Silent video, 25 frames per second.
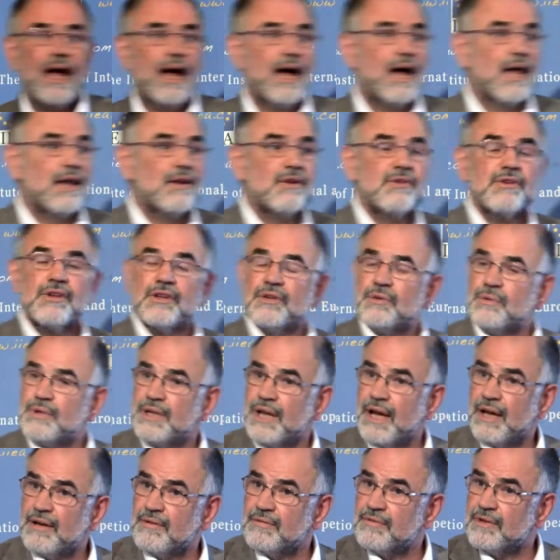and you would
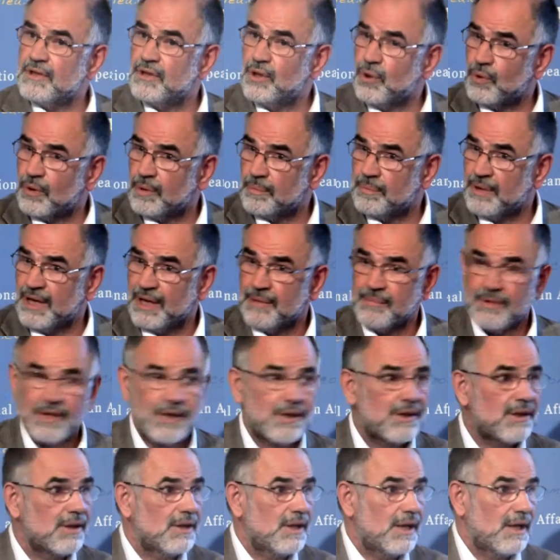have lower
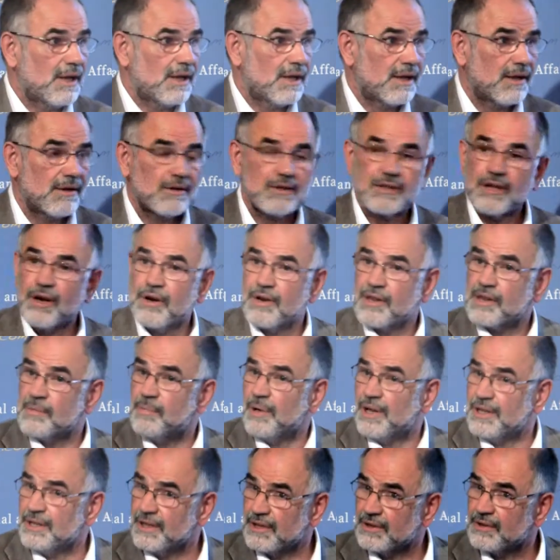payments
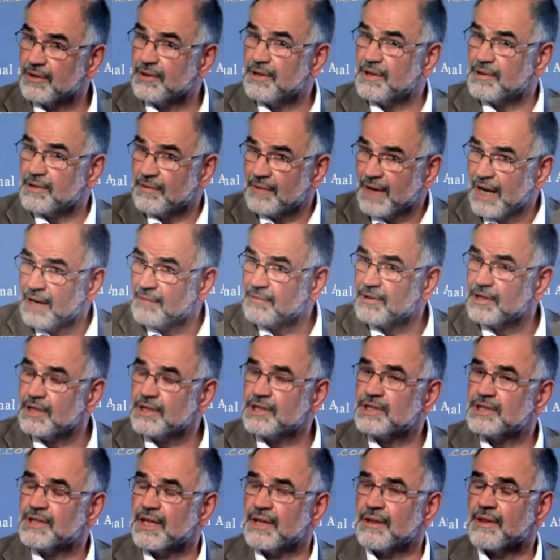corresponding to the sort of
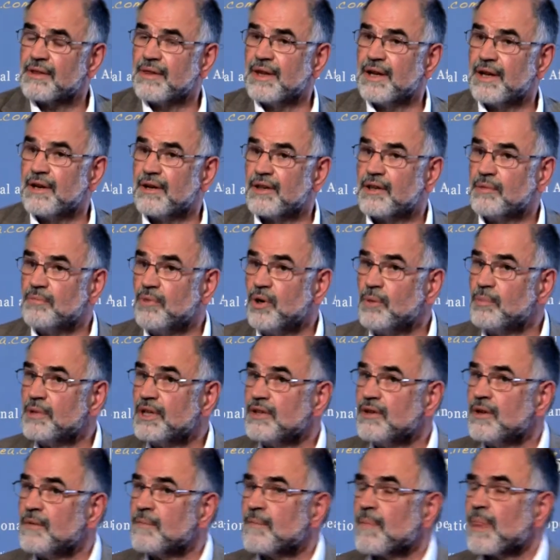average that's there at the
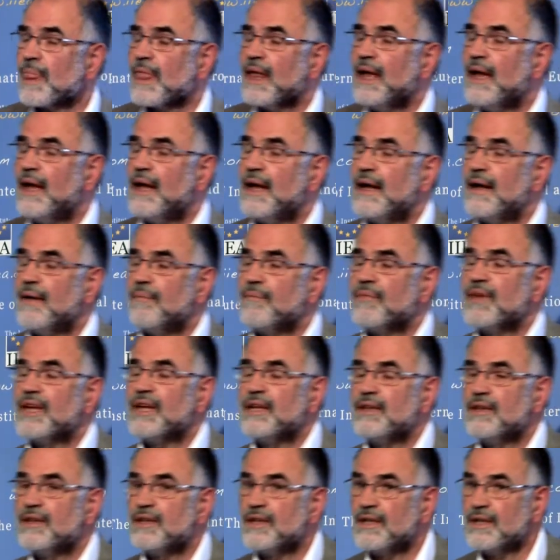moment
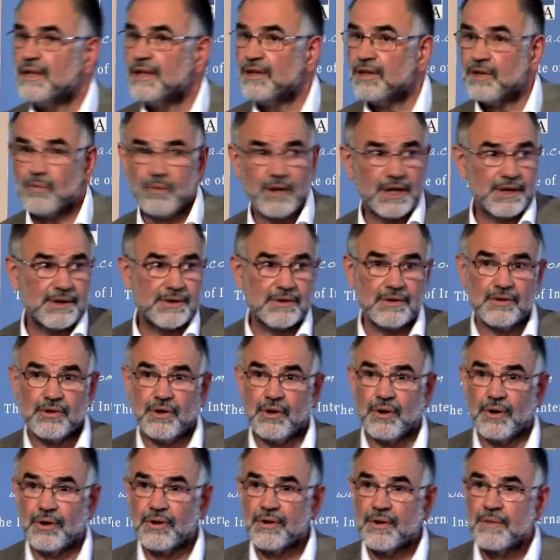in the west and
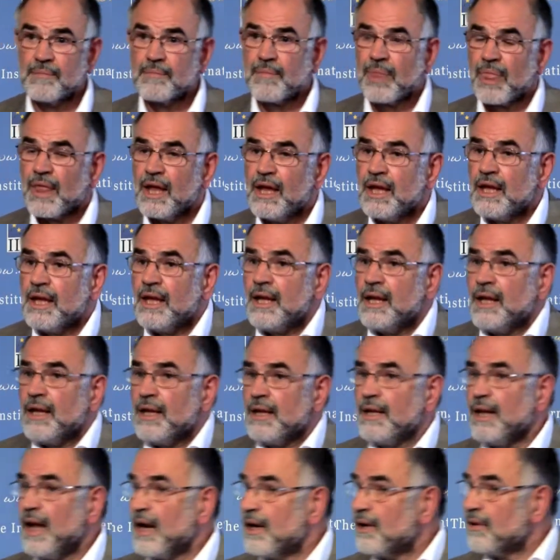north.
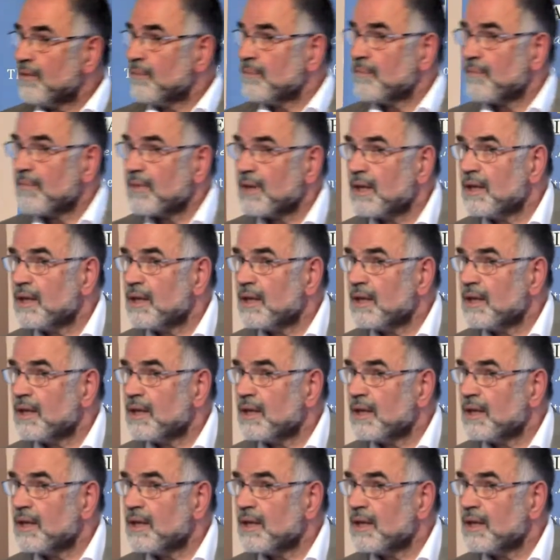Now,